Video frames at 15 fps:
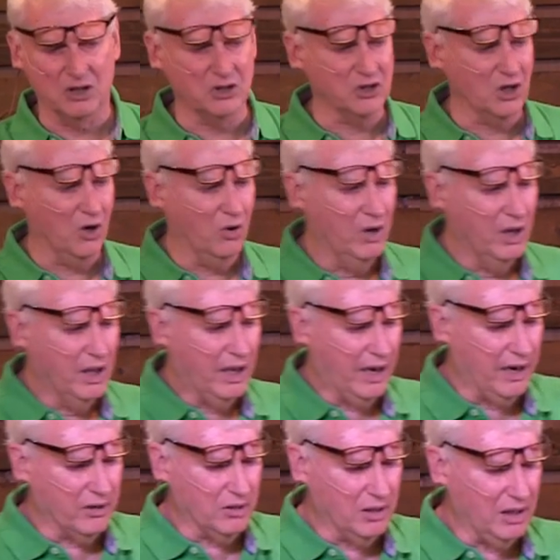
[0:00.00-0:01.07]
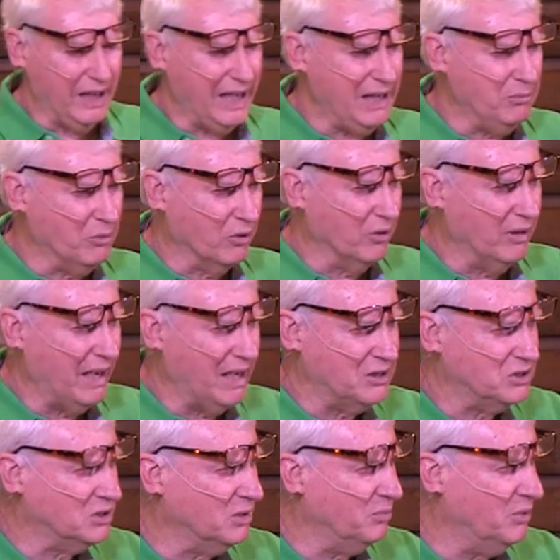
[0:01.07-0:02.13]
And so our labor
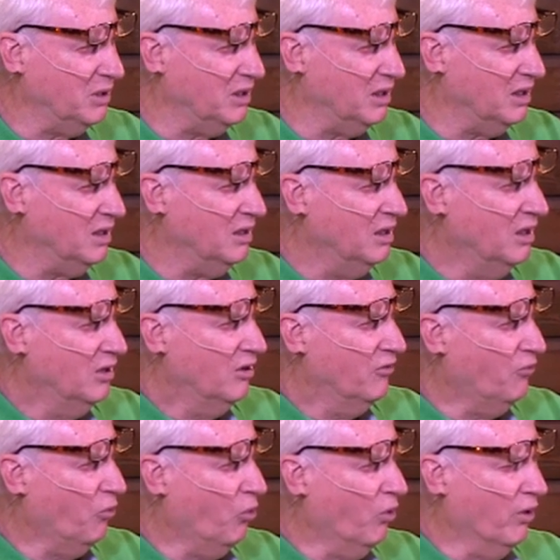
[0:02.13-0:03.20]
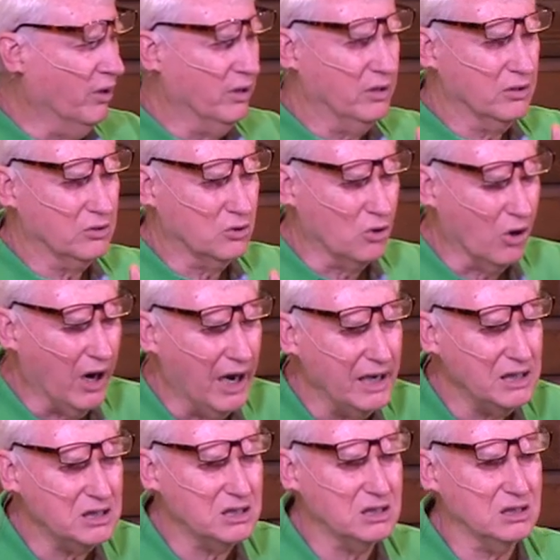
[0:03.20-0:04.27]
has to be for
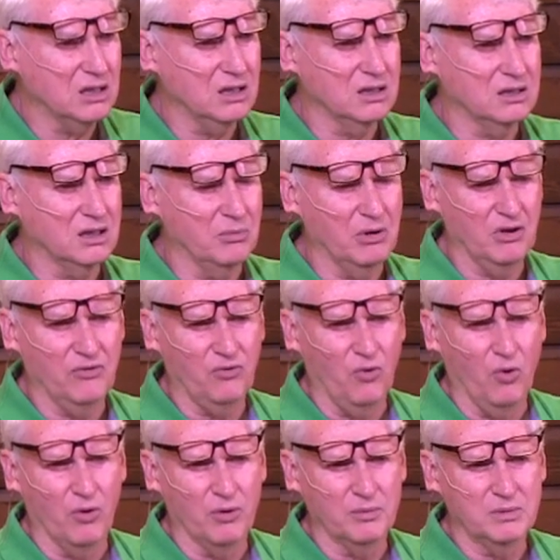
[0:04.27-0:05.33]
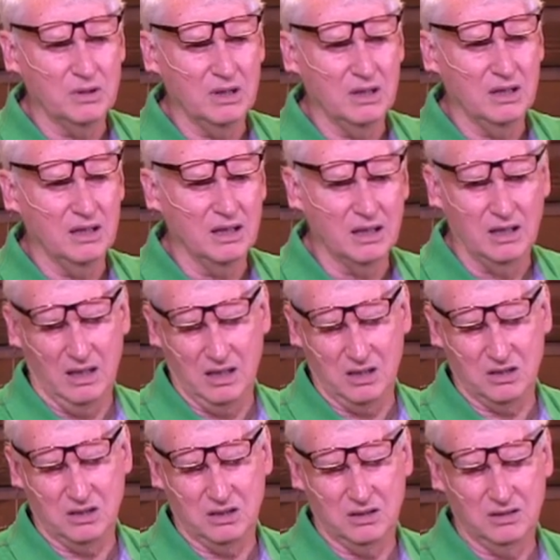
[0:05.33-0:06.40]
Christ to be formed in
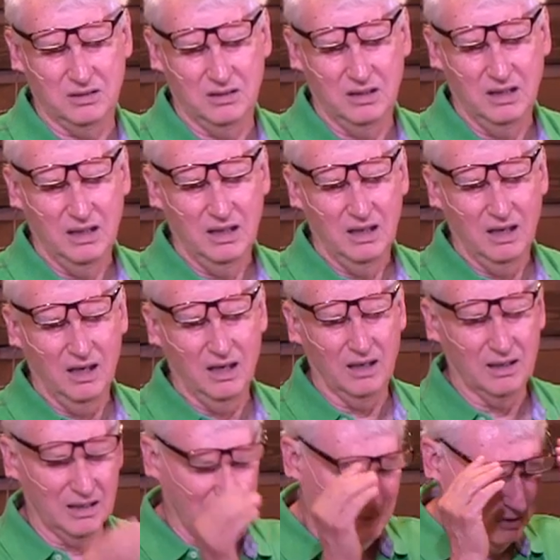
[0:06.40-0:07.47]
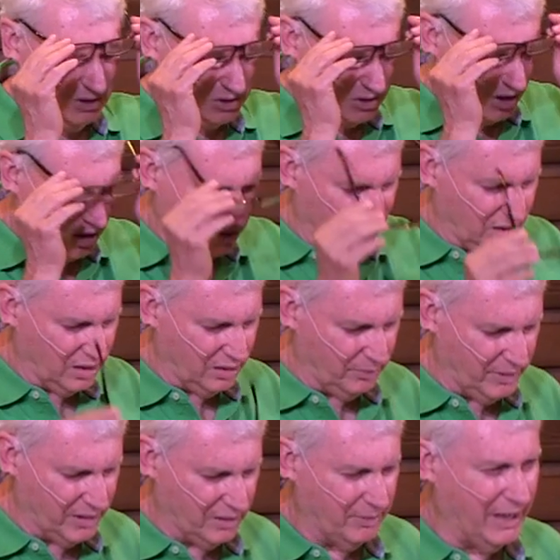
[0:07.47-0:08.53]
us. Let me just talk a little
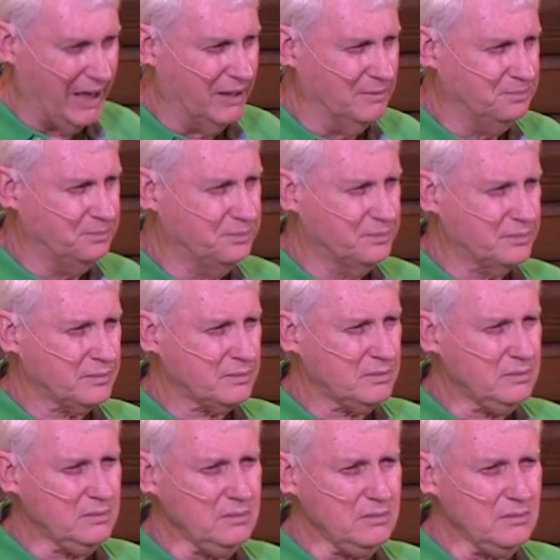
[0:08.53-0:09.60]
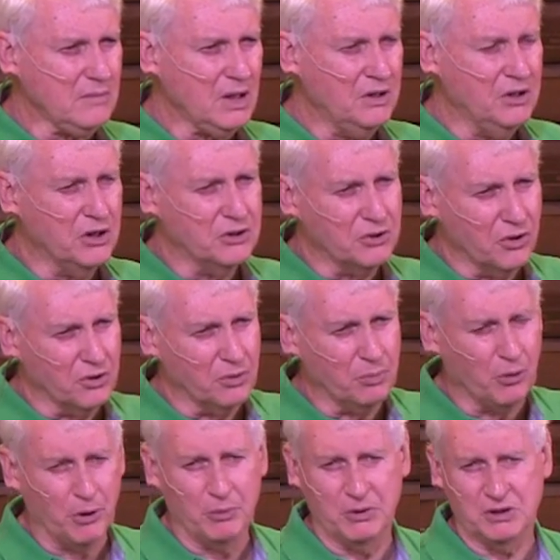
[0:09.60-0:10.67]
bit about the eternal
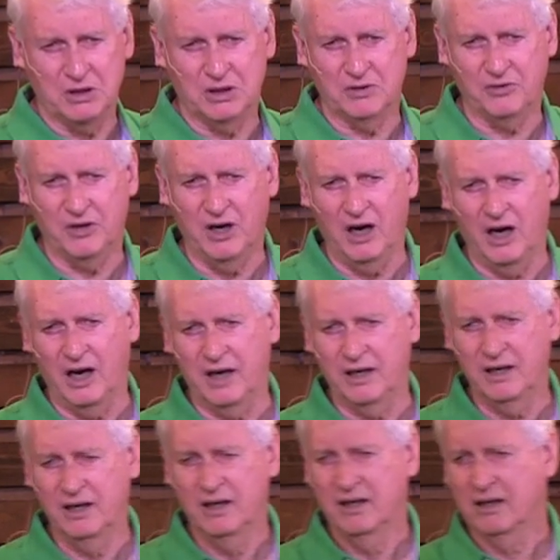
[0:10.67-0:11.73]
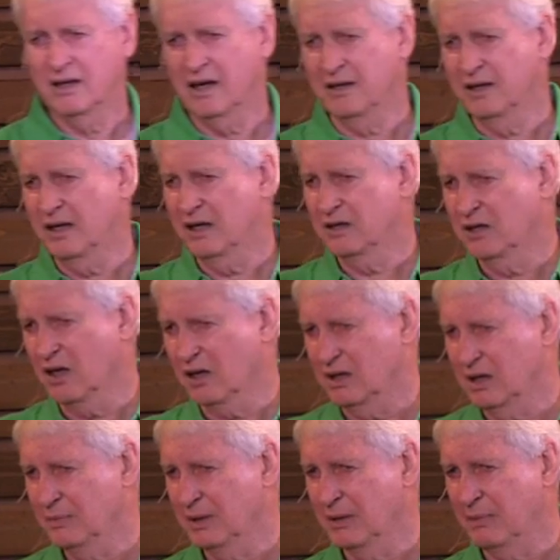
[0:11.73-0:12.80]
purposes of God, and then I'll talk a
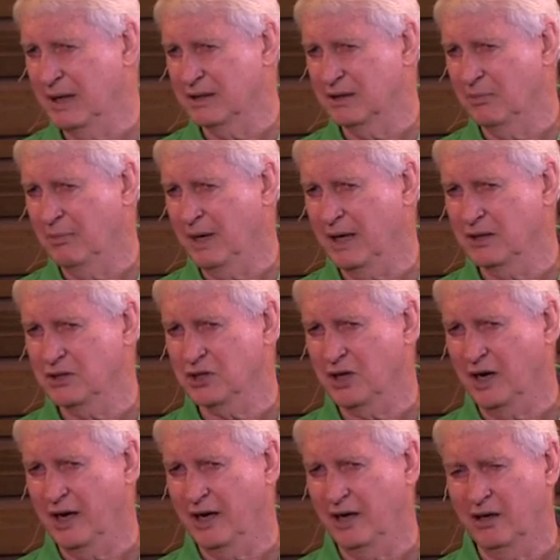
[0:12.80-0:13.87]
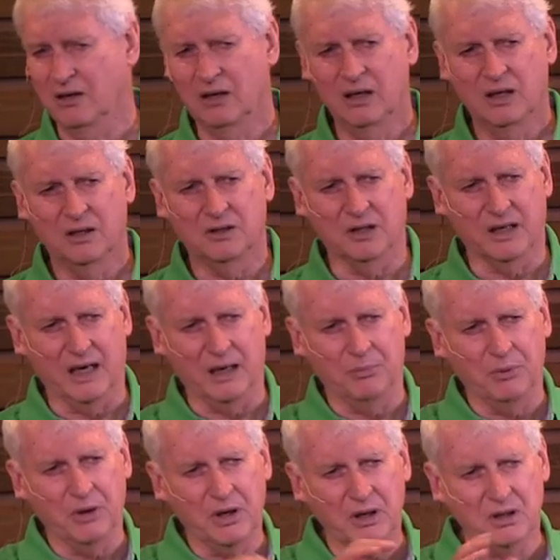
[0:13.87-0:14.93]
little bit about the man-child to kind
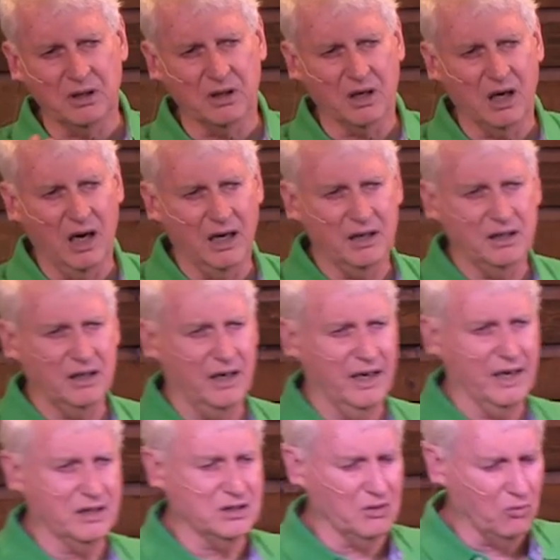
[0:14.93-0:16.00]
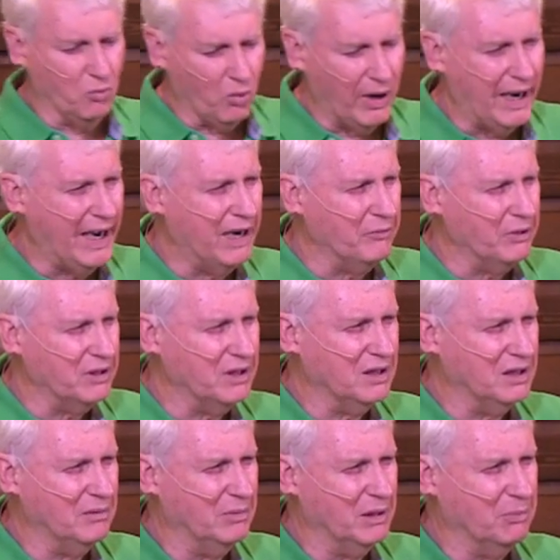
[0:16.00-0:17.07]
of put it into the context of why we
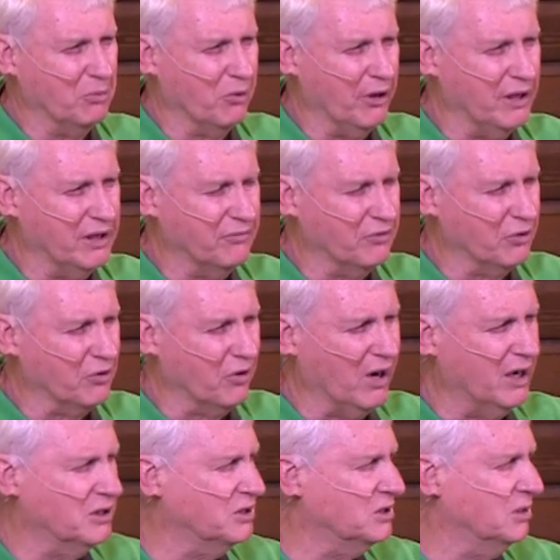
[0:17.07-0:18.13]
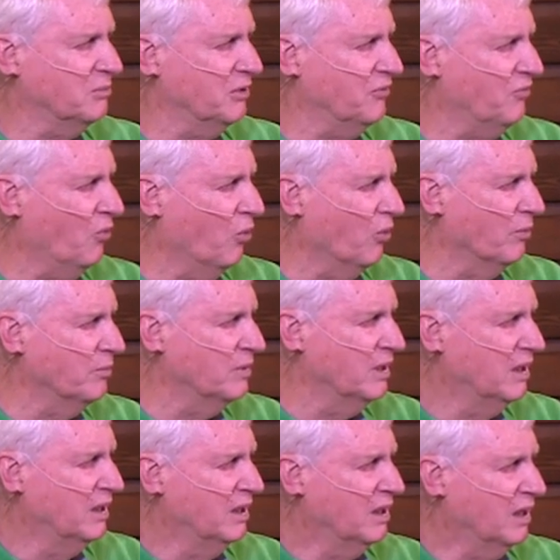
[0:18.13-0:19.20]
need to be praying for Christ to be formed
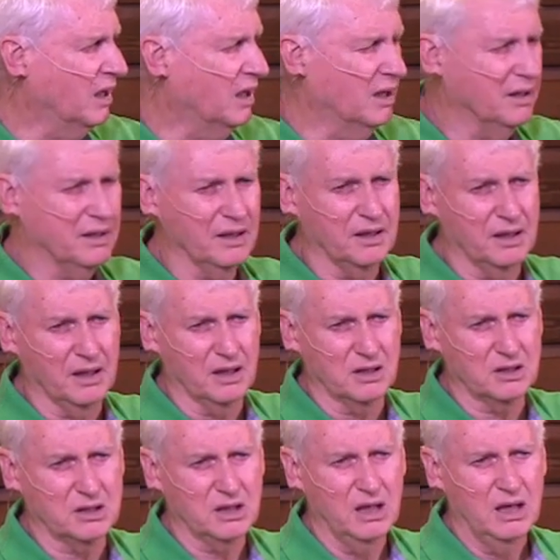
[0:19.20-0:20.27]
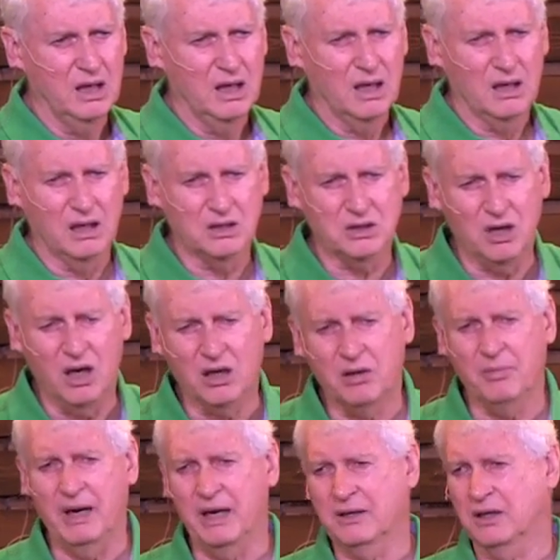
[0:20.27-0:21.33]
in us. Let's talk
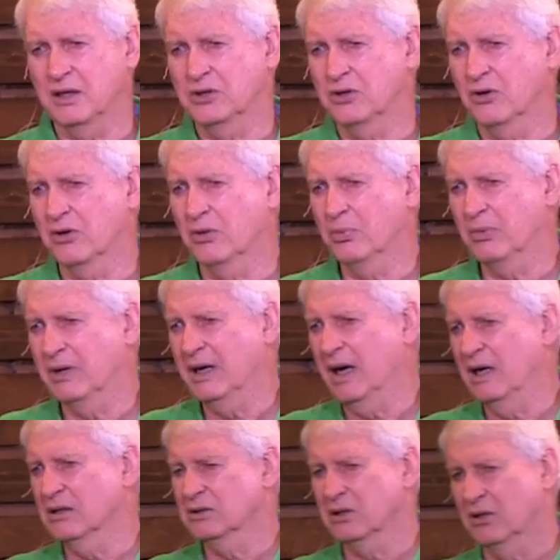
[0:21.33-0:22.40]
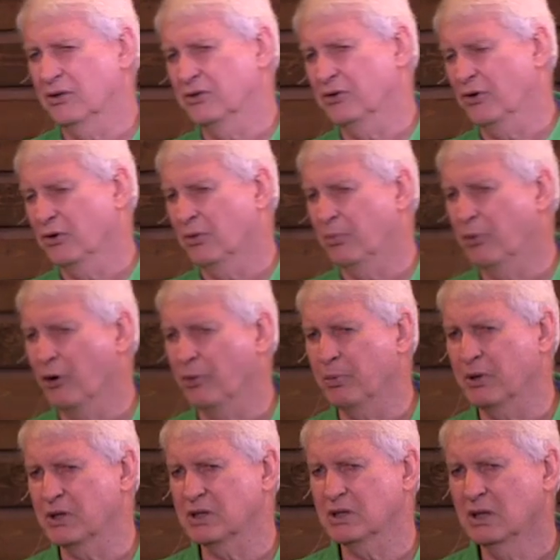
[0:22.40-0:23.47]
about the eternal counsel, eternal
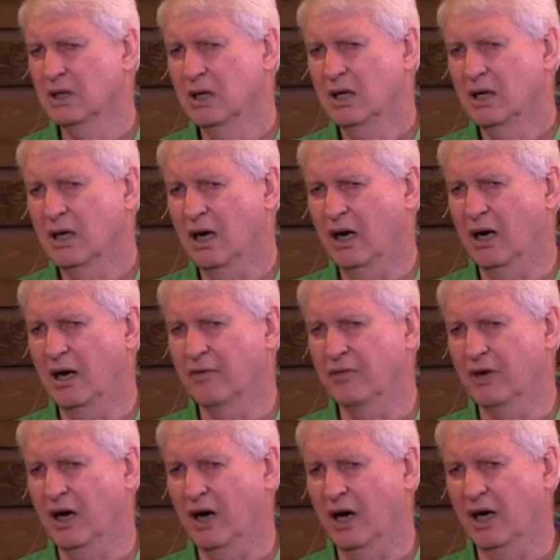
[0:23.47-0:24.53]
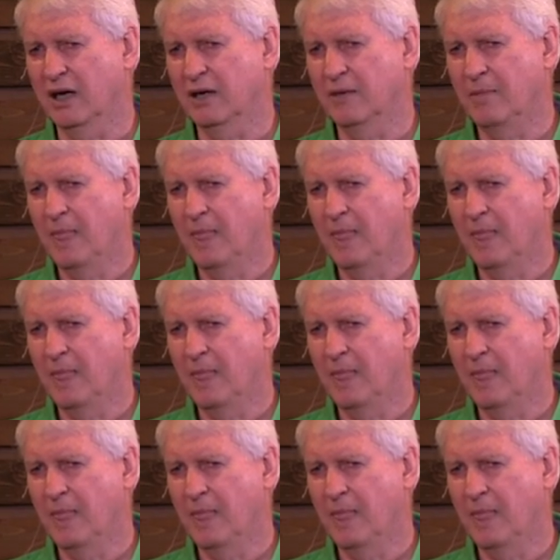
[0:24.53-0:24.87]
purpose of God.